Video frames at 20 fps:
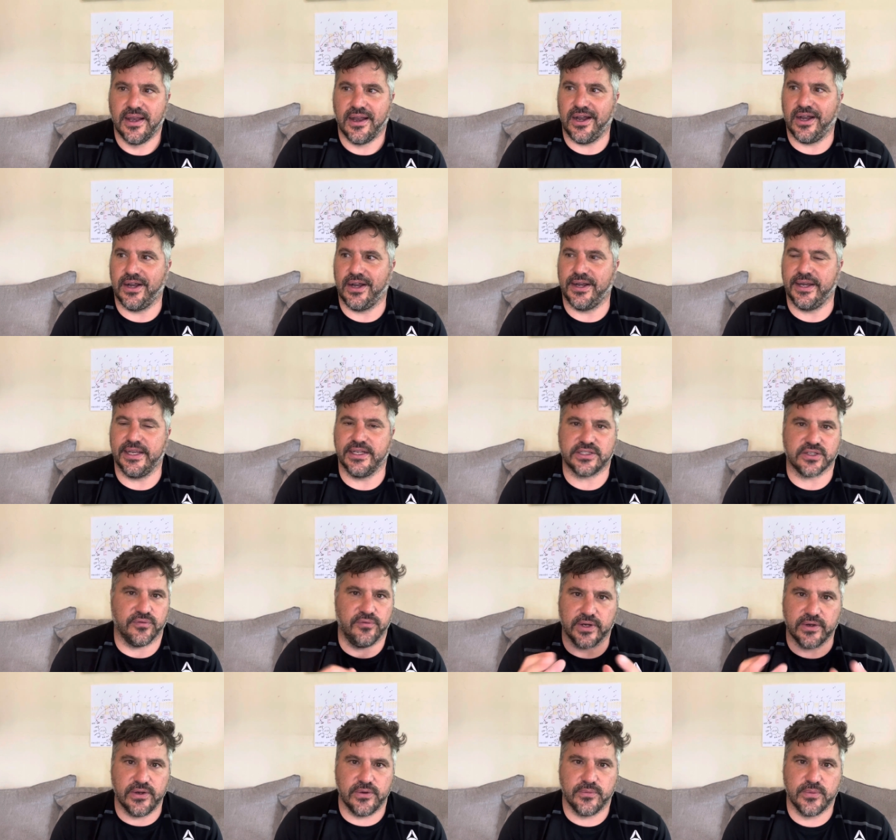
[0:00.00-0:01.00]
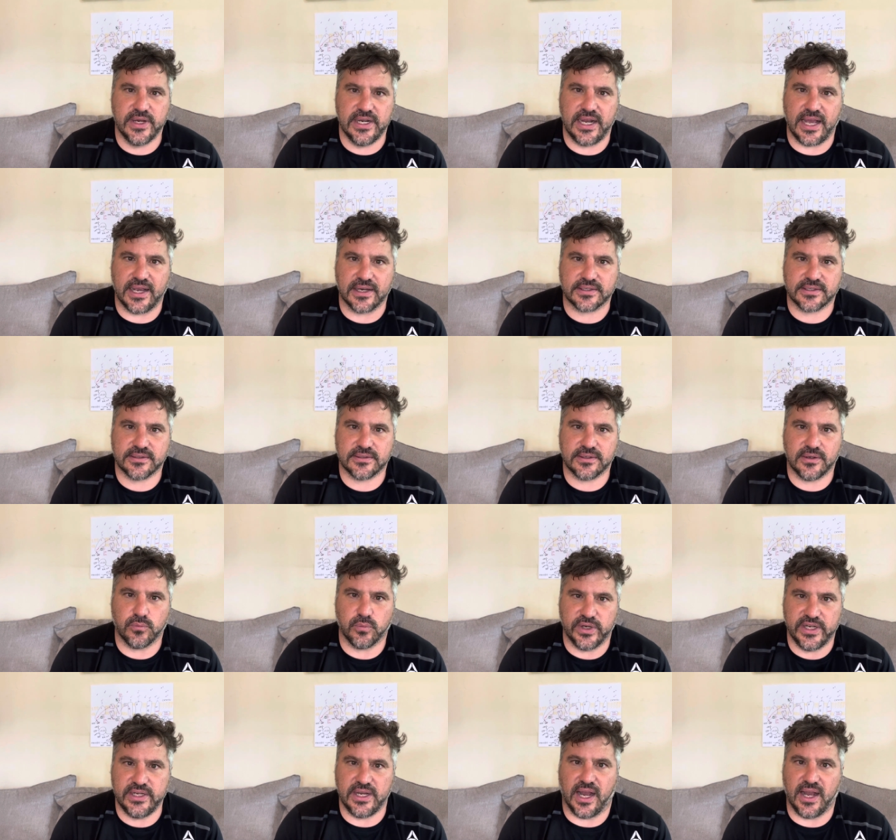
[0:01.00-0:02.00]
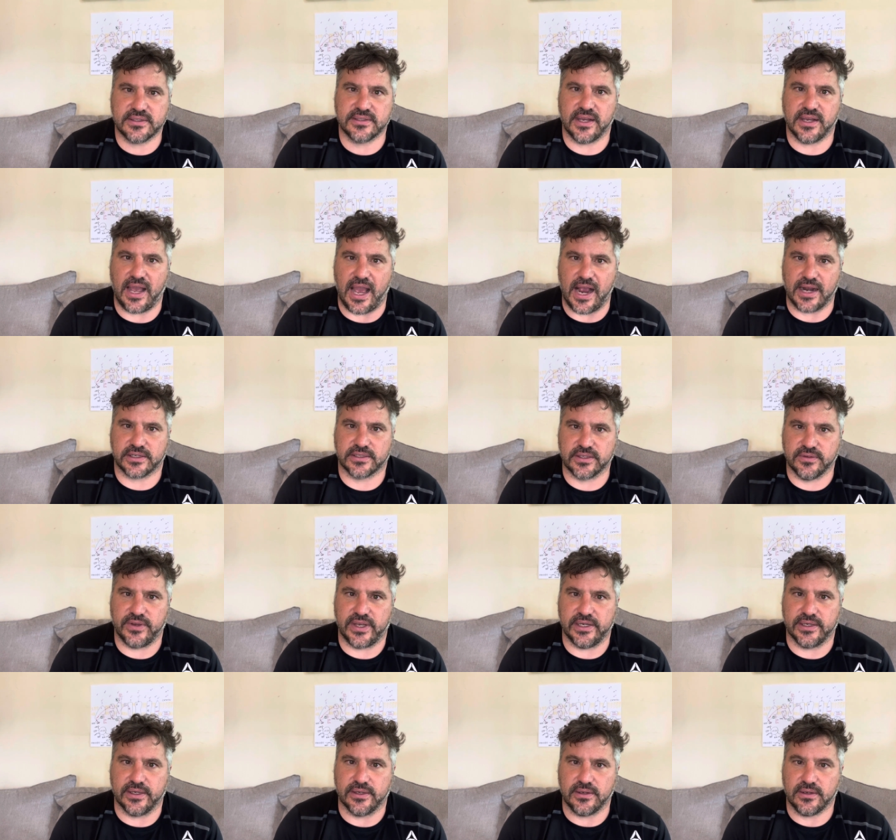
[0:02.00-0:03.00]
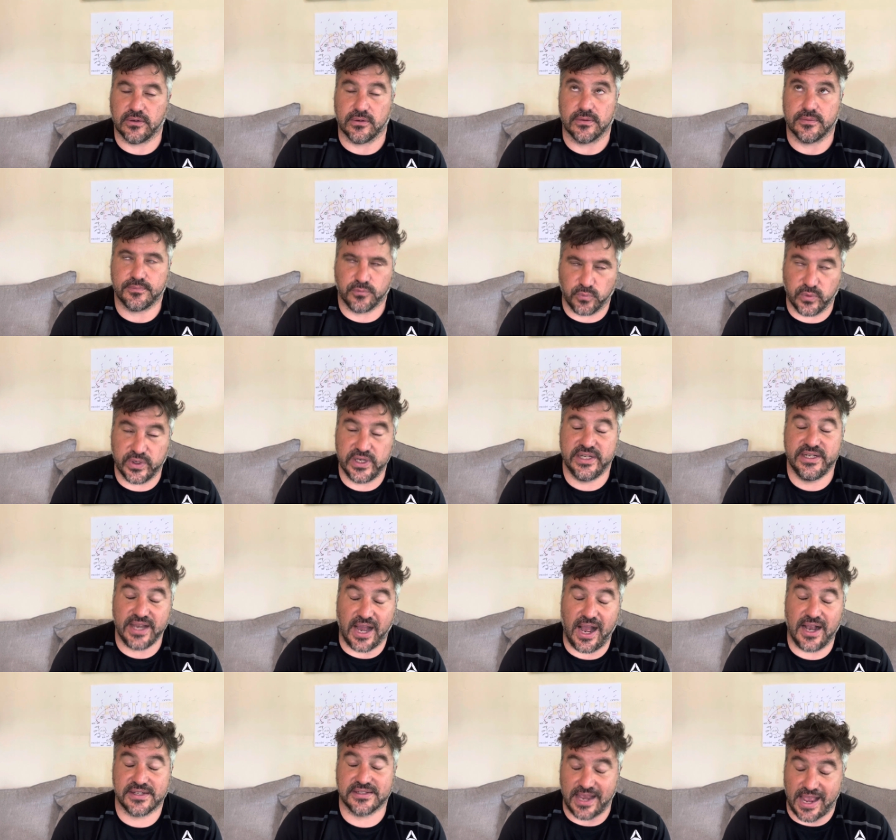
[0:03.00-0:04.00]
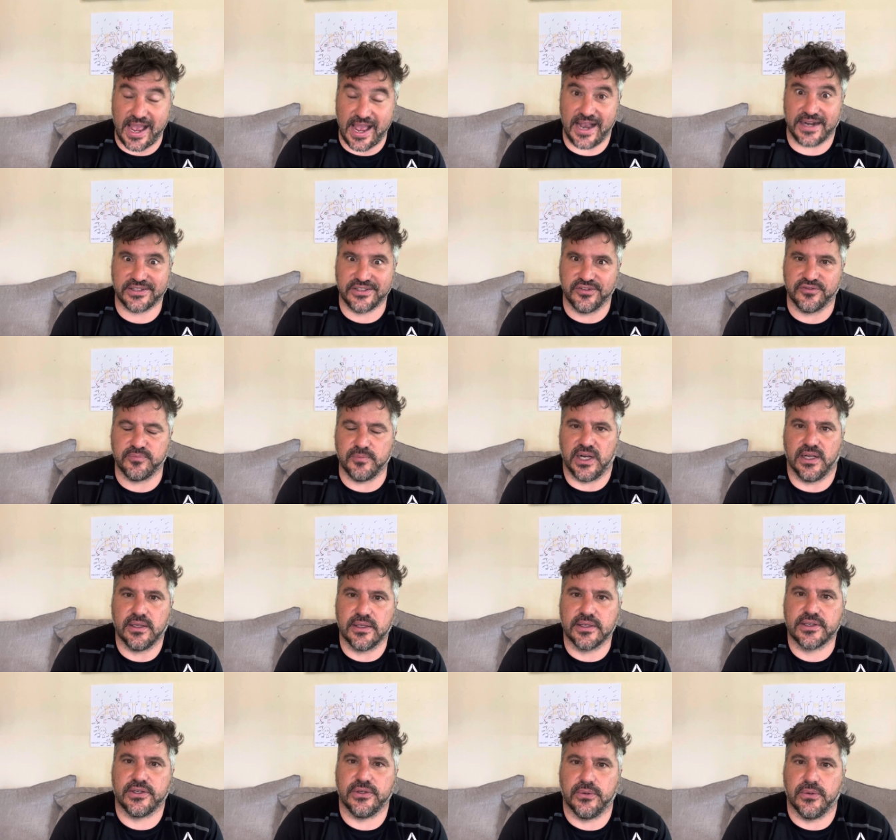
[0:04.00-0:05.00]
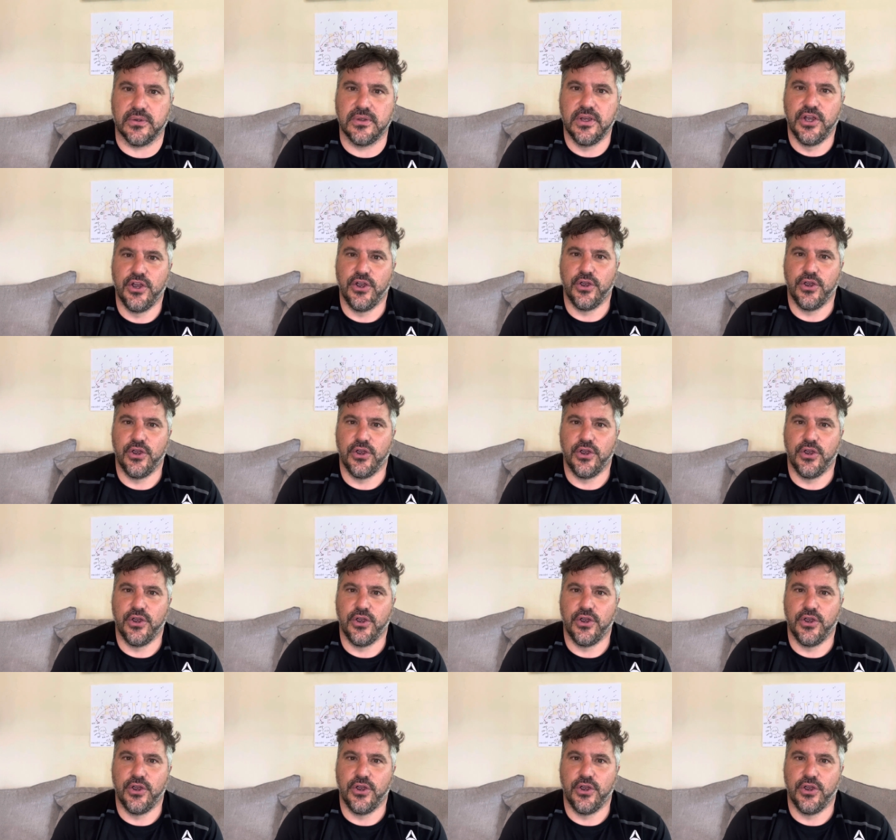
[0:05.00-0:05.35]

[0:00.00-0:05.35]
Uh, it's a very redox, redox activated or redox active molecule.